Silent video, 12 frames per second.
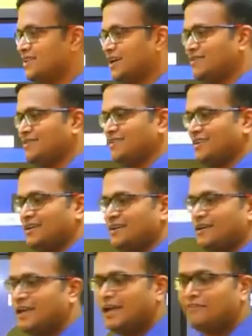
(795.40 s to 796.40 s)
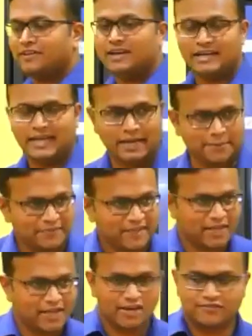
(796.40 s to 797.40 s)
Then every time
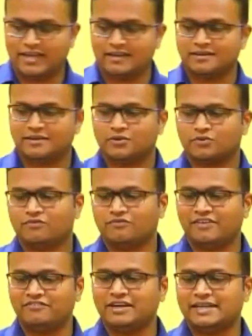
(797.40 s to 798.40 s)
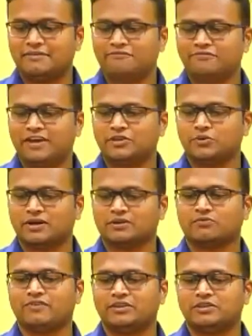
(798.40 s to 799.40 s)
when
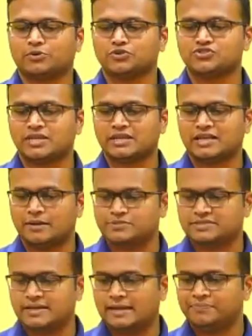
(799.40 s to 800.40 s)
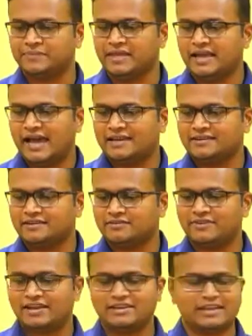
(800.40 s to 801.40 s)
the question comes
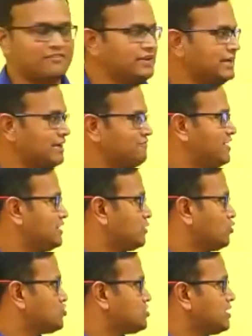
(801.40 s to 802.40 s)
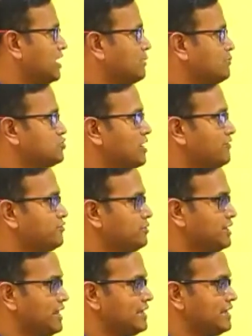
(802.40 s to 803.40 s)
every time when the question comes, you have to
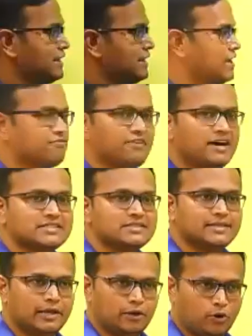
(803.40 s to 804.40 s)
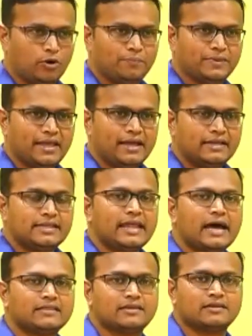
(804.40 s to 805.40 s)
take care first the law, then
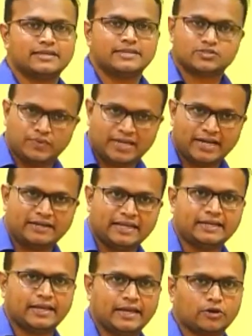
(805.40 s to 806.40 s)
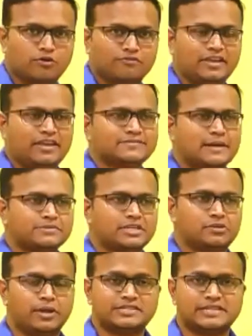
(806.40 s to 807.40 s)
other things we can take care of. If some
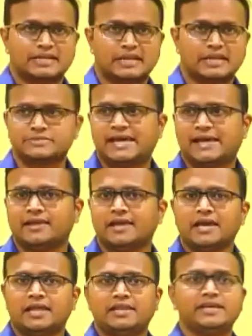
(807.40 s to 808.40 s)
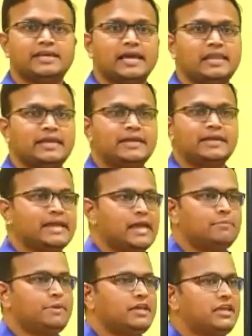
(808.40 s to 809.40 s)
situation comes that legally it
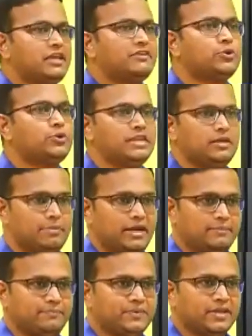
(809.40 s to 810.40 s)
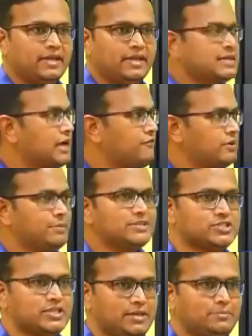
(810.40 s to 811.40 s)
can be given to anybody, it is a
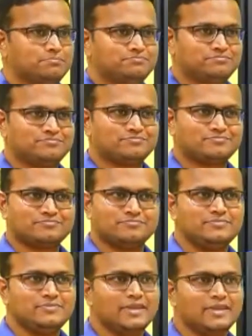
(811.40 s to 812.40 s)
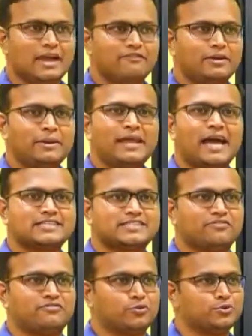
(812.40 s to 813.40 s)
government scheme. Government has
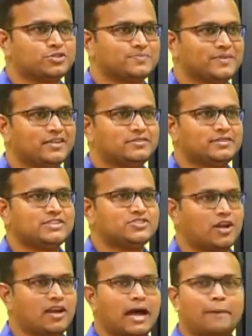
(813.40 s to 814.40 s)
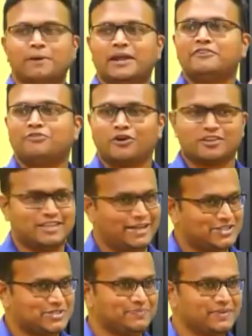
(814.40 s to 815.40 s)
a flute. 3 children applied for
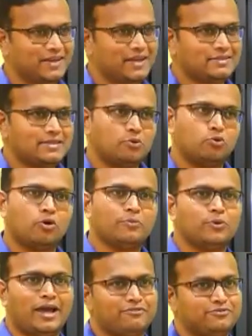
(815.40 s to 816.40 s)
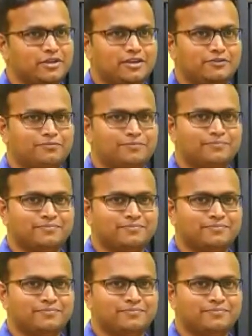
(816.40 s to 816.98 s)
that. Then whom you have to give?